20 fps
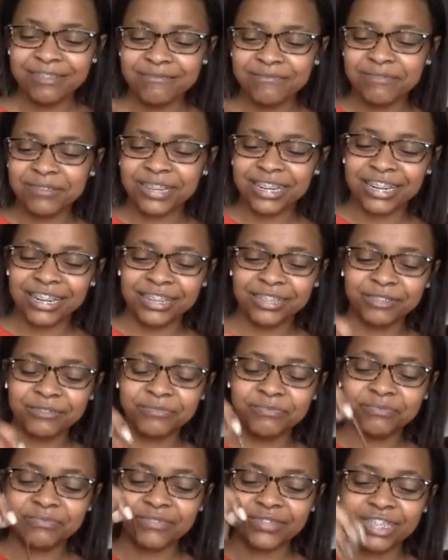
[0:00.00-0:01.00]
But
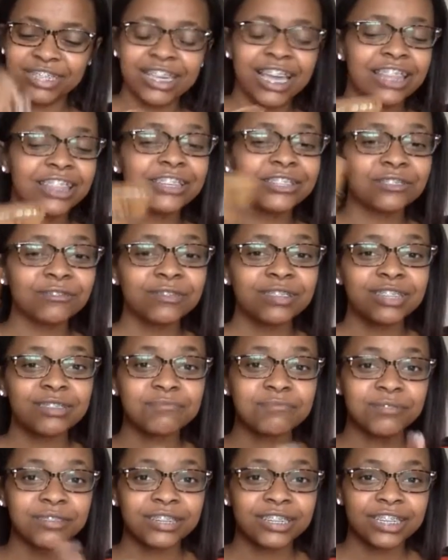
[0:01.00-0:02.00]
um, yeah, these are really
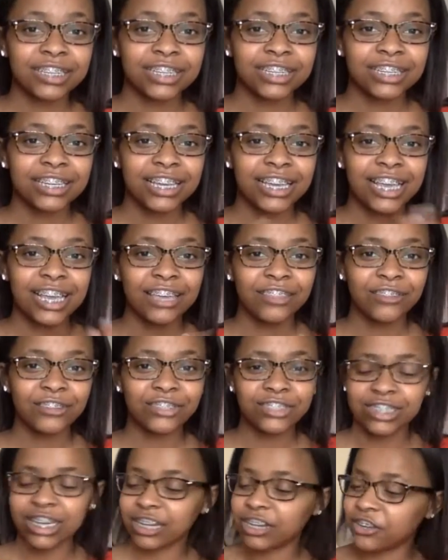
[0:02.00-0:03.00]
pretty, and they're
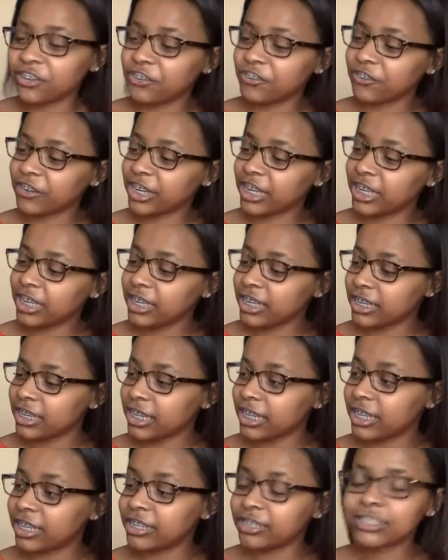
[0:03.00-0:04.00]
just like a green,
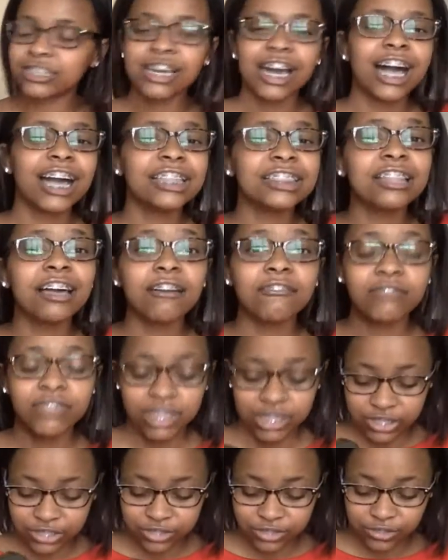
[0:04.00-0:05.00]
and I love
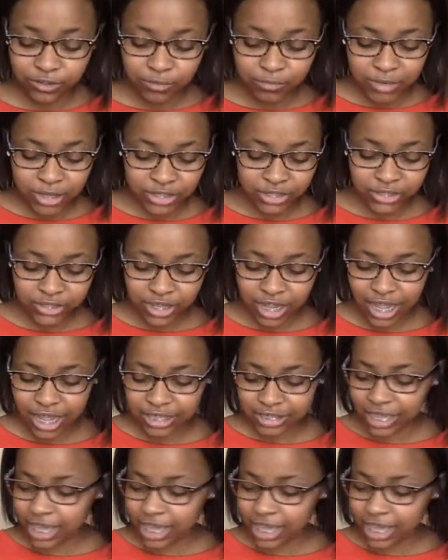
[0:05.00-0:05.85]
these so much, you guys.